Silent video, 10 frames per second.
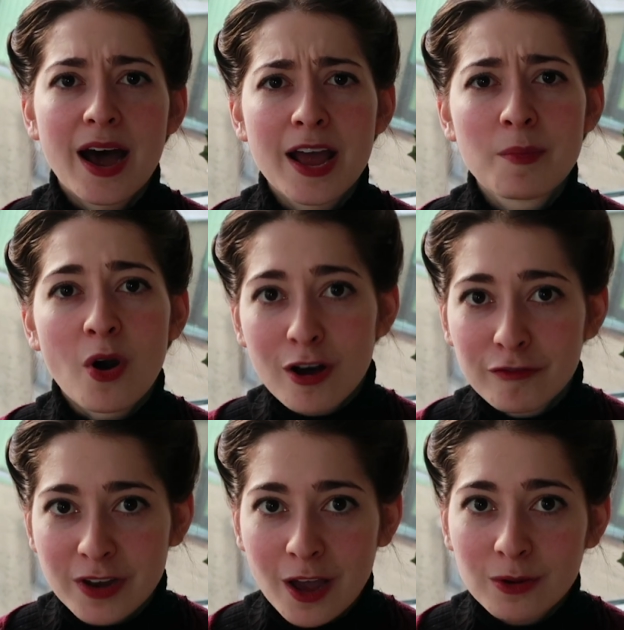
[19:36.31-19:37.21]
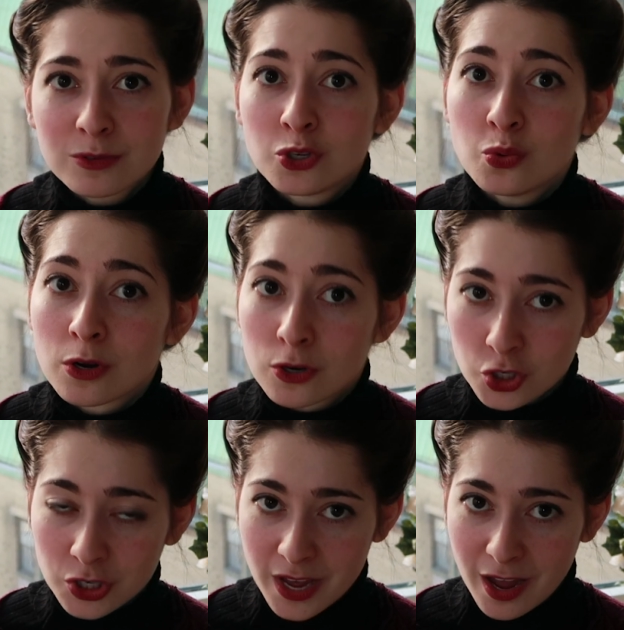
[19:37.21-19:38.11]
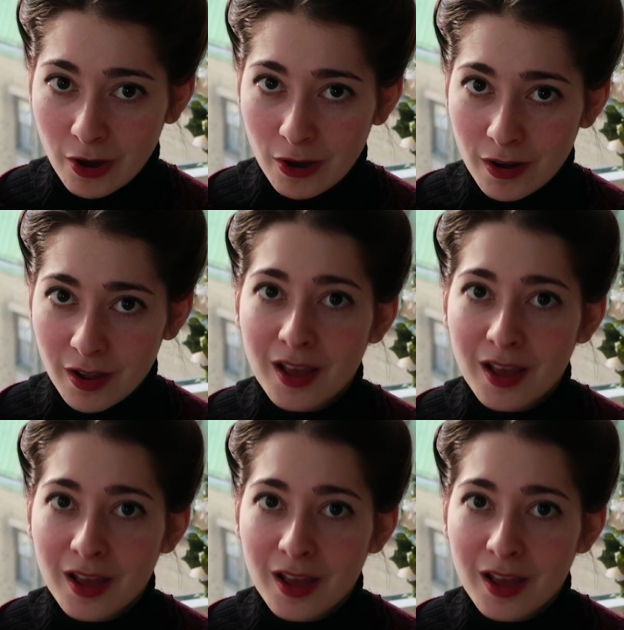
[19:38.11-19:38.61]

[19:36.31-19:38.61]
I'm off now to urgent care